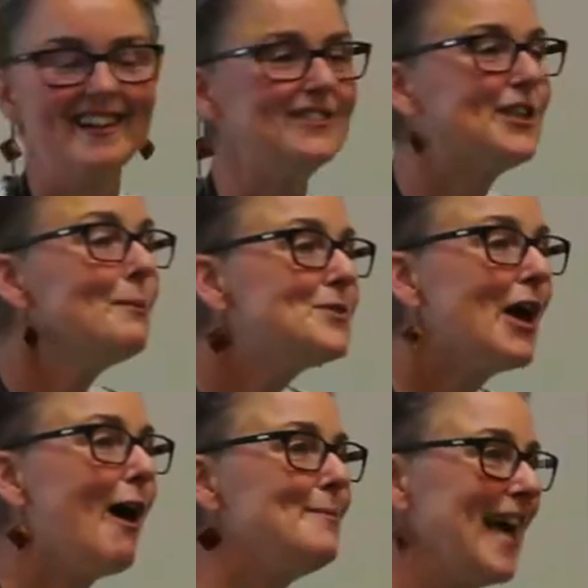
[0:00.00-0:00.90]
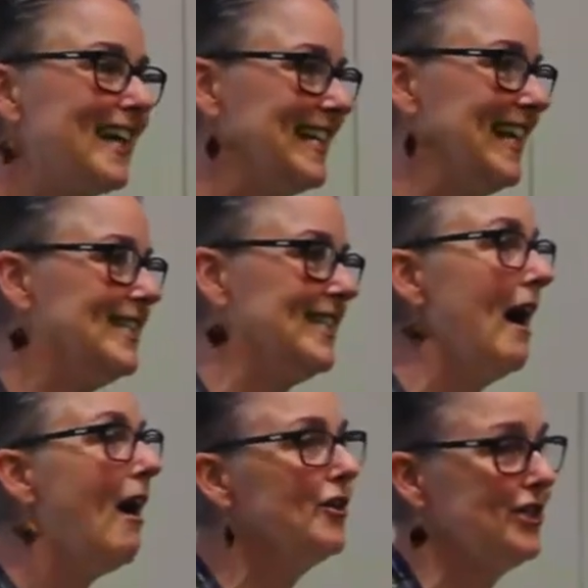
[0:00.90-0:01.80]
And sometimes, actually, it's
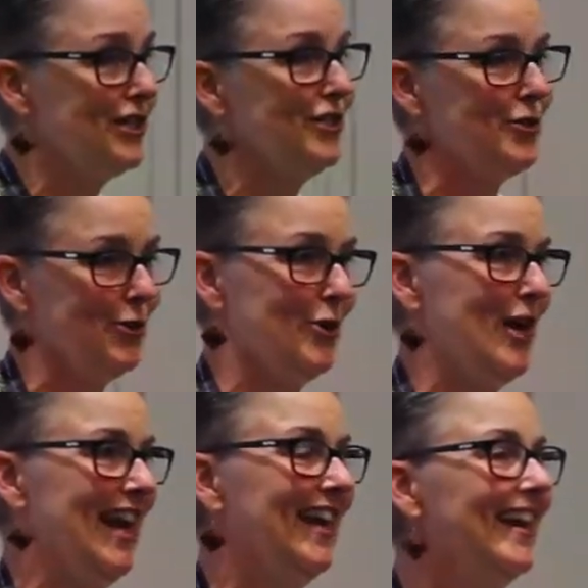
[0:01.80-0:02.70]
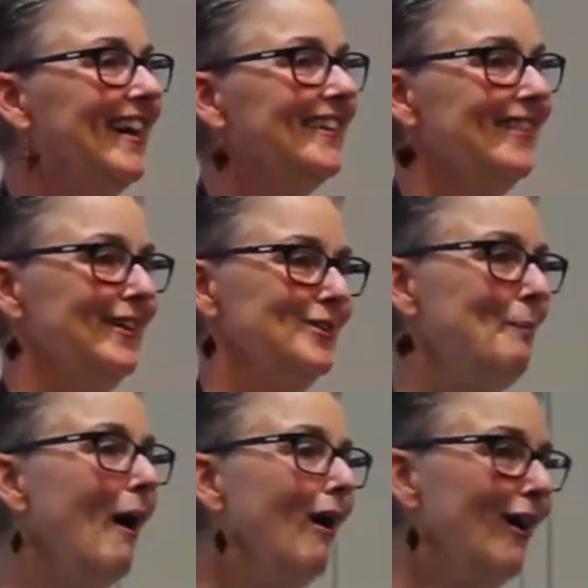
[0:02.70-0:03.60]
the artist story that's
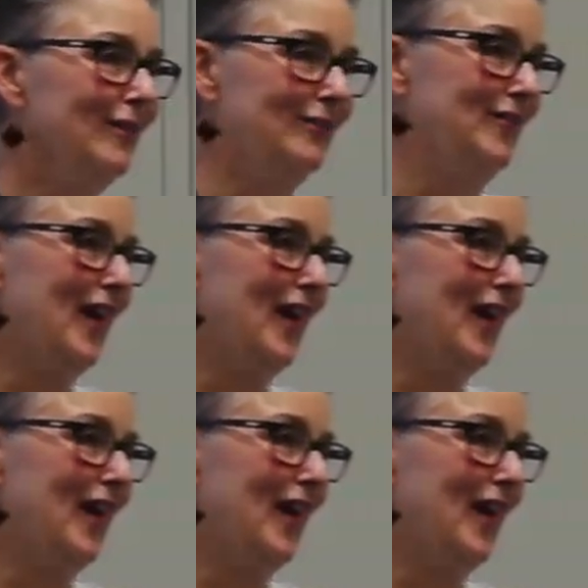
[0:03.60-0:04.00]
part of